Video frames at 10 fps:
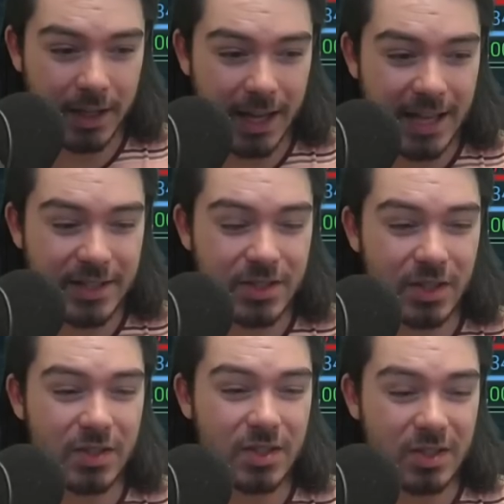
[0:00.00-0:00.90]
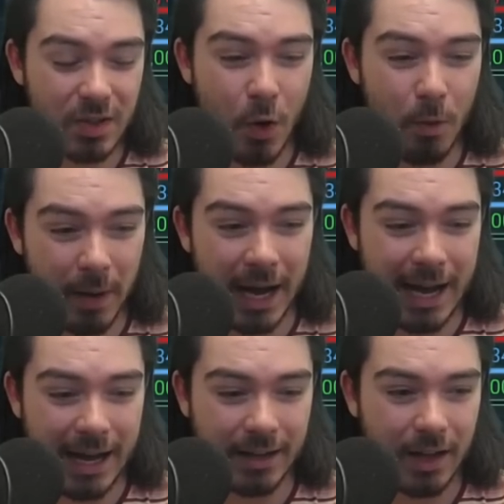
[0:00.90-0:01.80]
It's just so
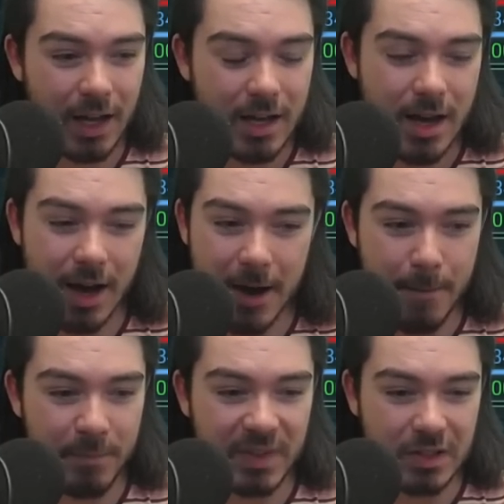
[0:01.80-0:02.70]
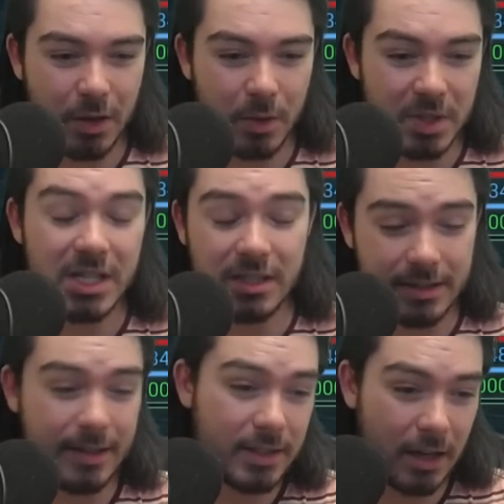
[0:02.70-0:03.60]
bad. Um, so she's
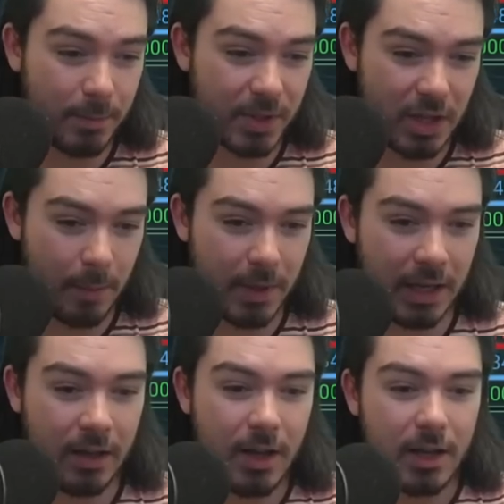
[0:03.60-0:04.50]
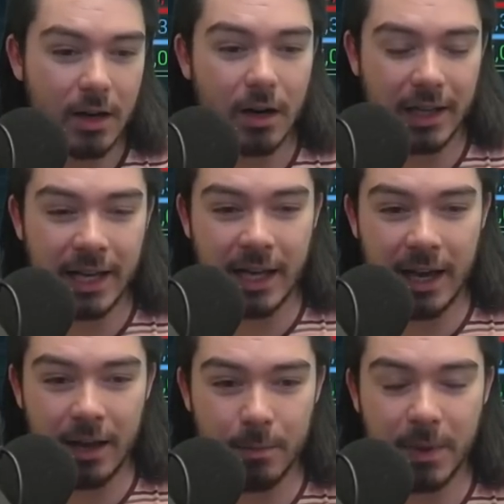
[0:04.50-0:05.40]
a terrible champion.
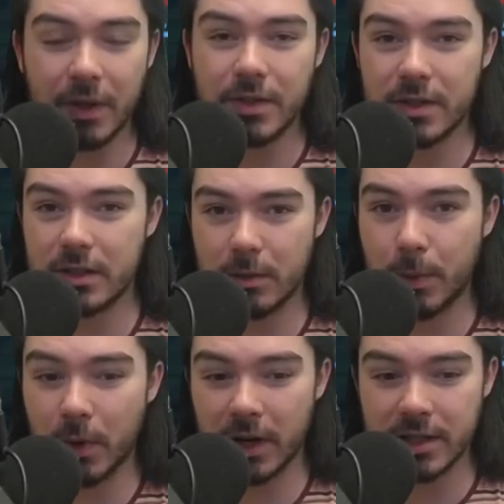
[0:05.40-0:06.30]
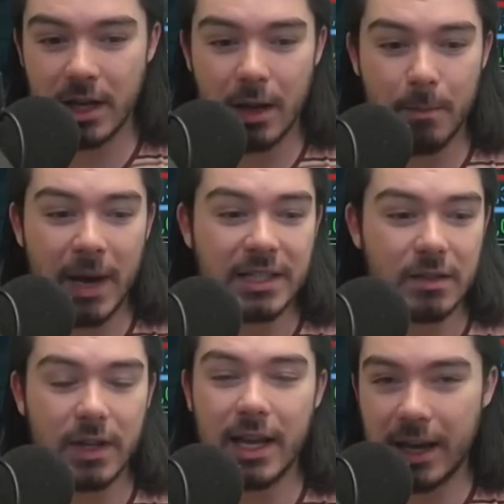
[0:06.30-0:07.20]
Carlinia, built as a support,
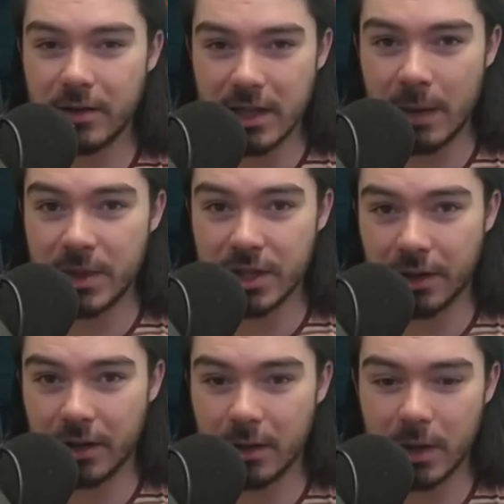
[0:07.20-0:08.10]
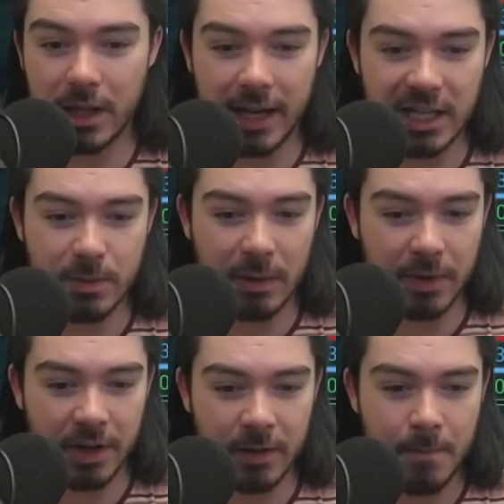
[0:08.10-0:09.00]
massively outdamaging her with a HP
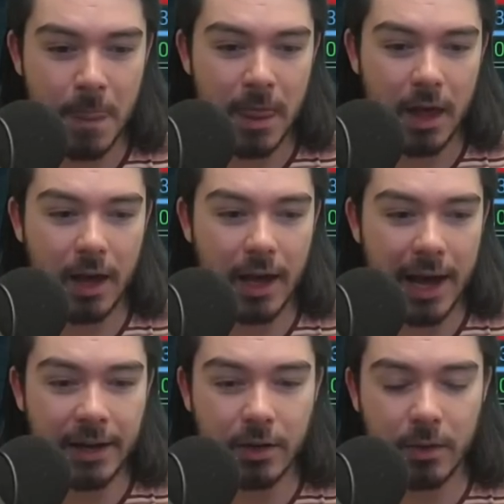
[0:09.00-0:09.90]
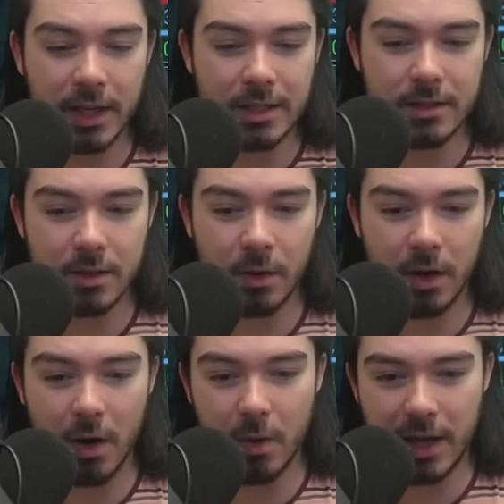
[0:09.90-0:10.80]
burn. Uh, Anchorite doing
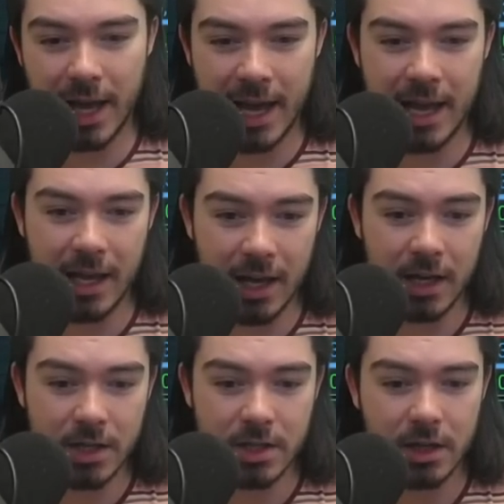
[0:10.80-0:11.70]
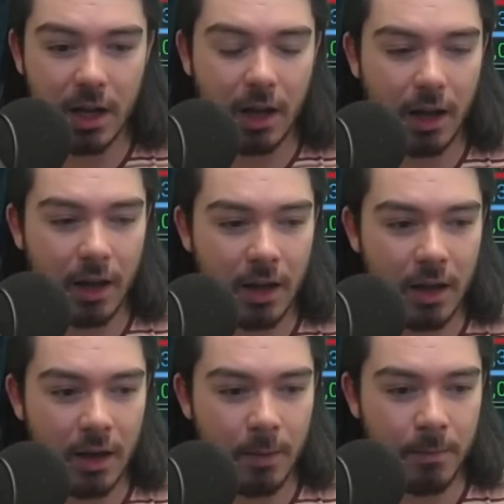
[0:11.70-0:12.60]
okay-ish.
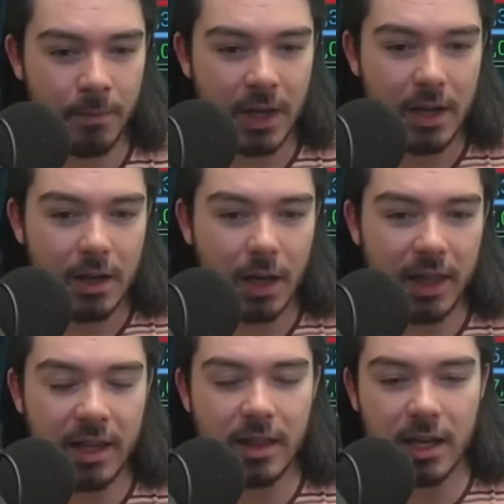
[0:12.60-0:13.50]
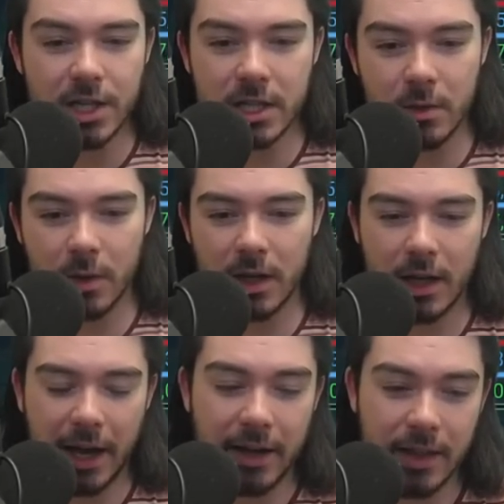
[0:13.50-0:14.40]
Um, I think the issue,
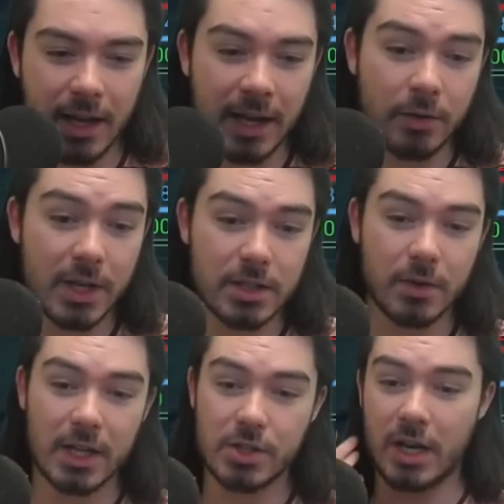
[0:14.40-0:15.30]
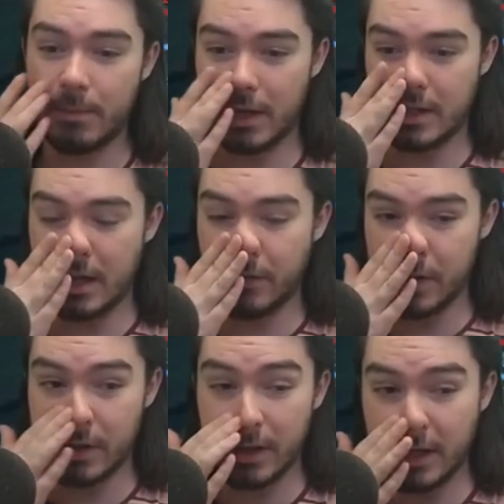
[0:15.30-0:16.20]
I think Anchorite's a great champion. Definitely
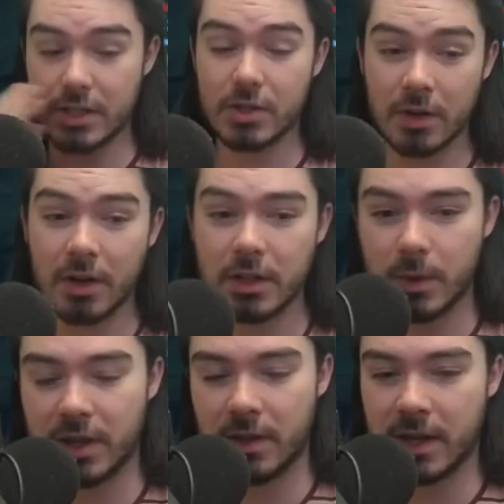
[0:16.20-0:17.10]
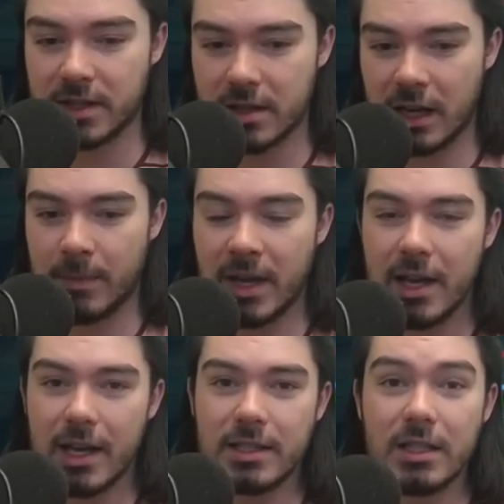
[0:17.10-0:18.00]
the thing he struggles with in this team
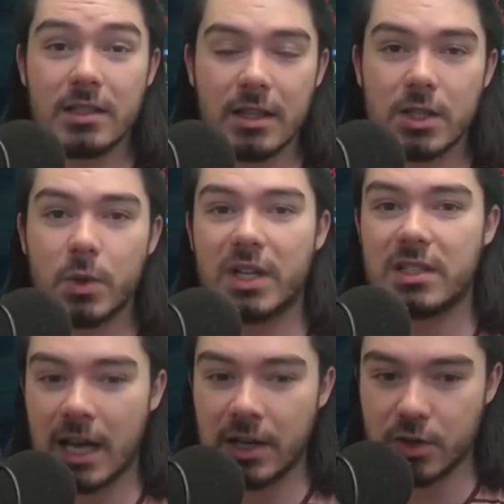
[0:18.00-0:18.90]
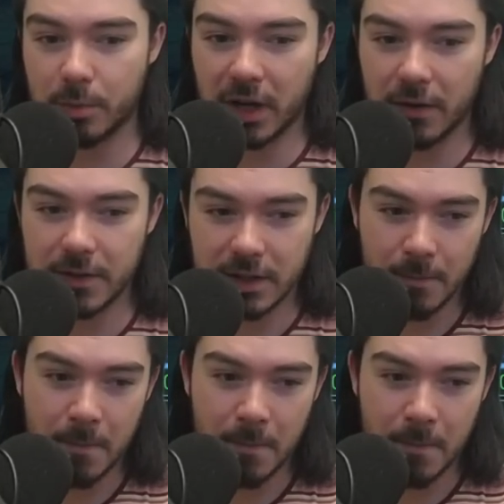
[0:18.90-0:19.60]
is he is there to extend your buffs.